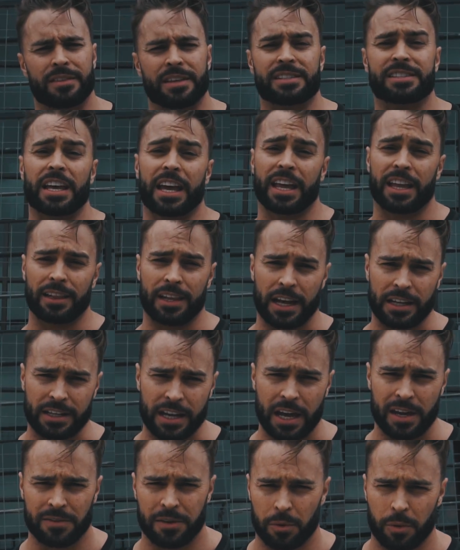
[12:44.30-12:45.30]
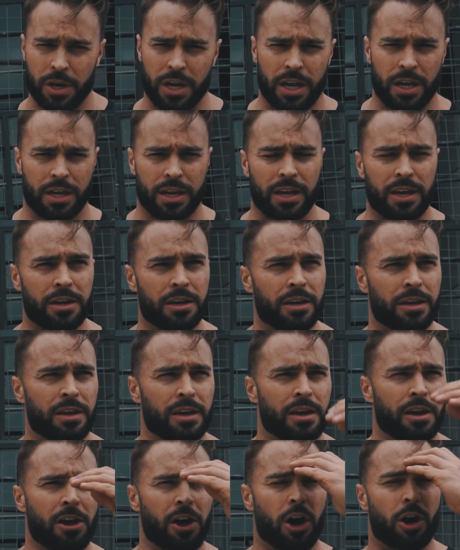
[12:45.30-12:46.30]
second leg day of the week.
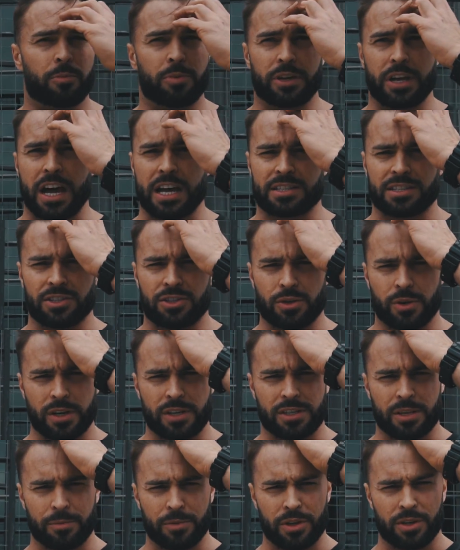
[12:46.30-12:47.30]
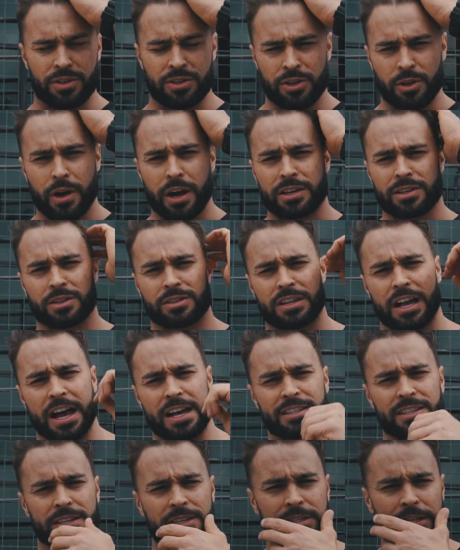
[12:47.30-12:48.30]
Hope you guys enjoy some of those new
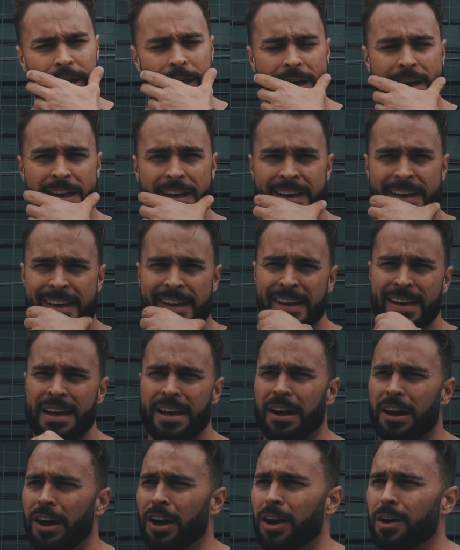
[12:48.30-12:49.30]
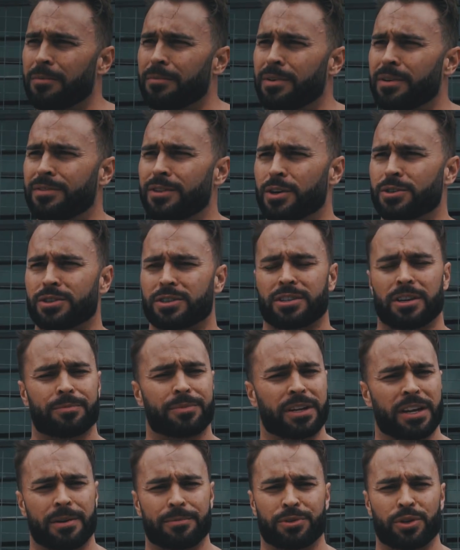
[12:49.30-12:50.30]
exercises. Those are
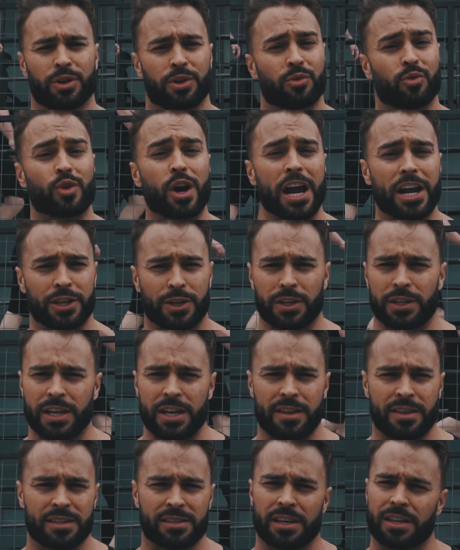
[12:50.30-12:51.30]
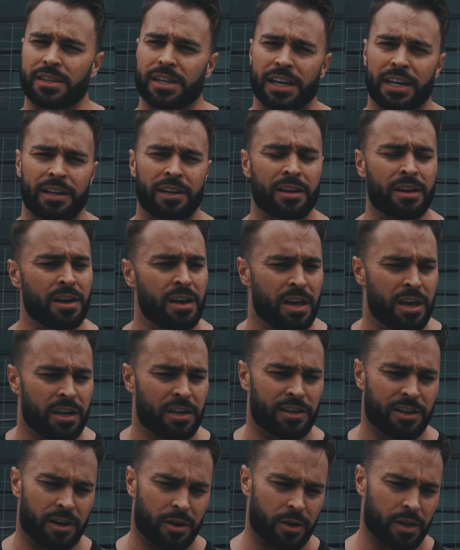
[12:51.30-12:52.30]
something I'm doing regularly. This isn't,
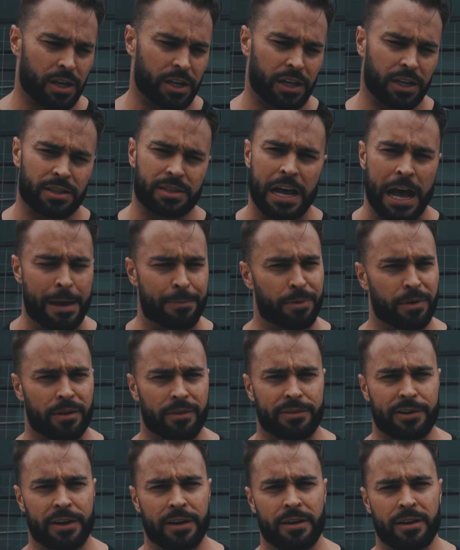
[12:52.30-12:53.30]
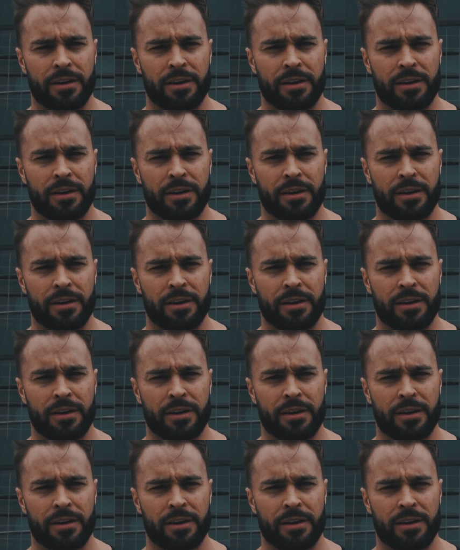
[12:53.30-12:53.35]
you know, any type of